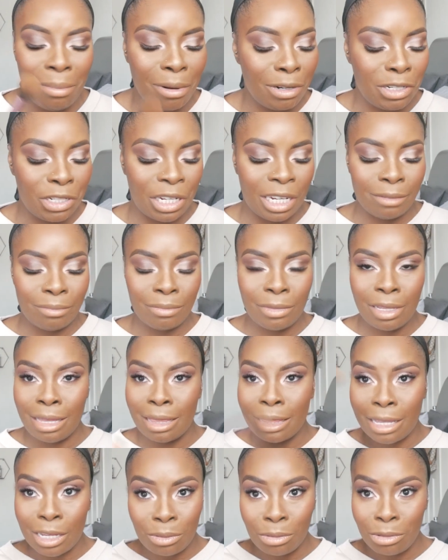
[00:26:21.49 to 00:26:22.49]
blotchy,
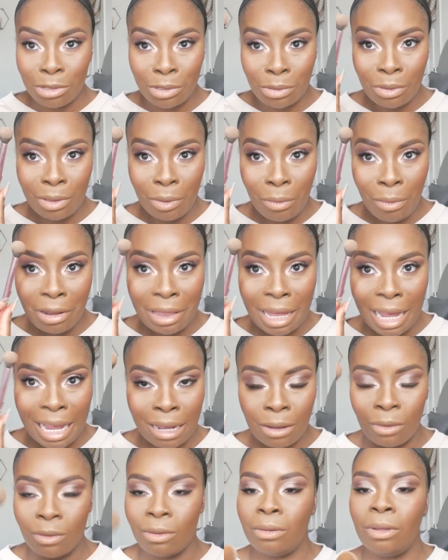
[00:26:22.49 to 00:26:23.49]
this will sort all of that
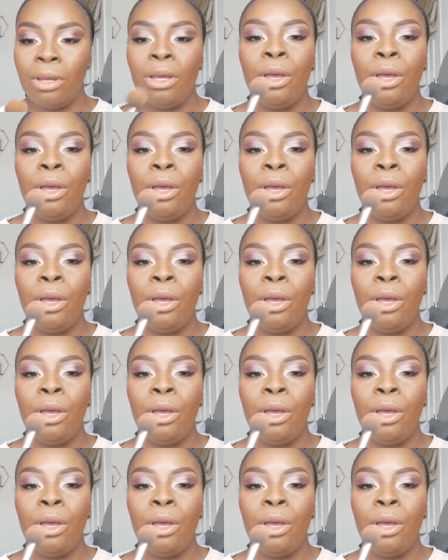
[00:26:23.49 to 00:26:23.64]
out.